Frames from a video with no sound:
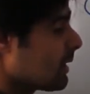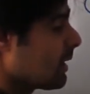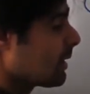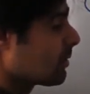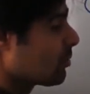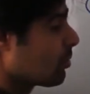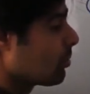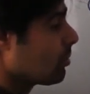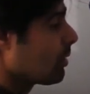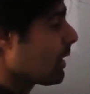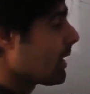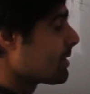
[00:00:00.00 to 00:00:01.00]

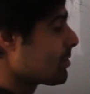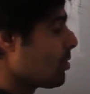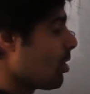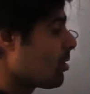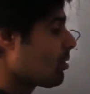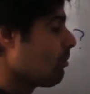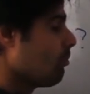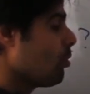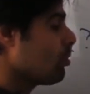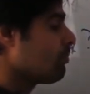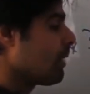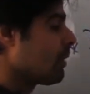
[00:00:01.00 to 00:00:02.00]
electron is not
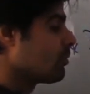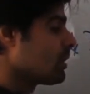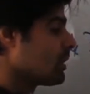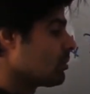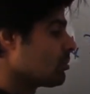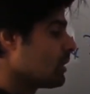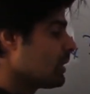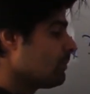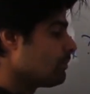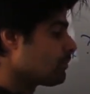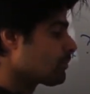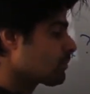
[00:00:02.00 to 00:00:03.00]
more bounded to the
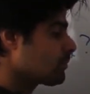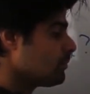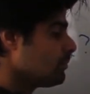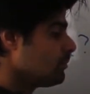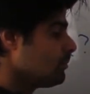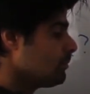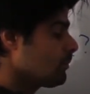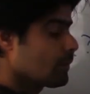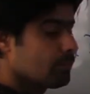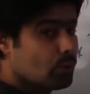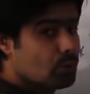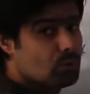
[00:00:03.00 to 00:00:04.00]

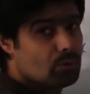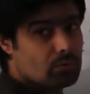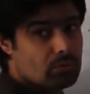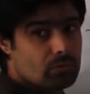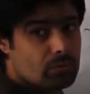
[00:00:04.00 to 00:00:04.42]
proton.